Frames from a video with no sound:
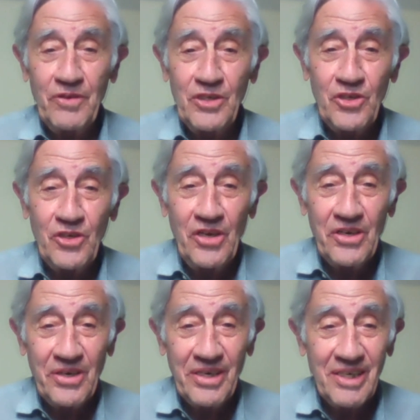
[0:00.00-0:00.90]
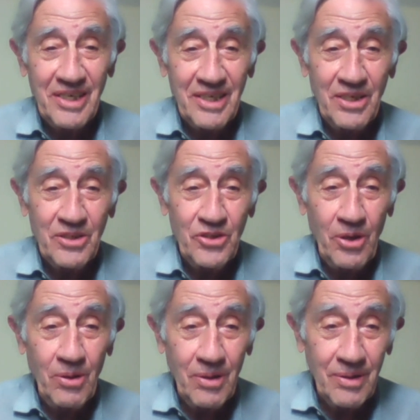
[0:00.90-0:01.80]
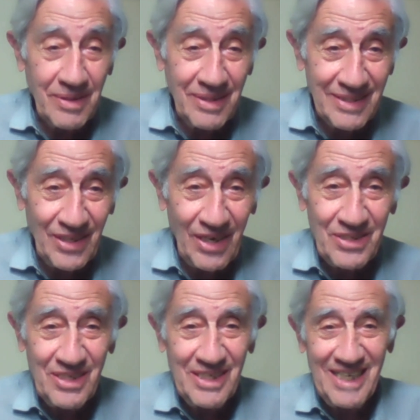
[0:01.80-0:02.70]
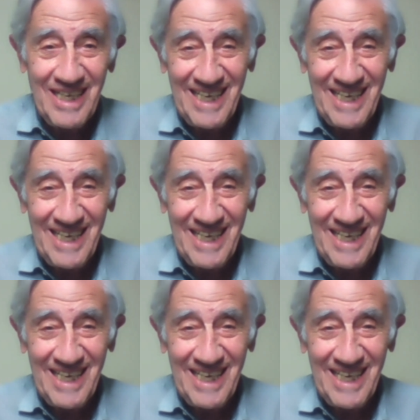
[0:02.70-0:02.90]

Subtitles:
engineering, Jason?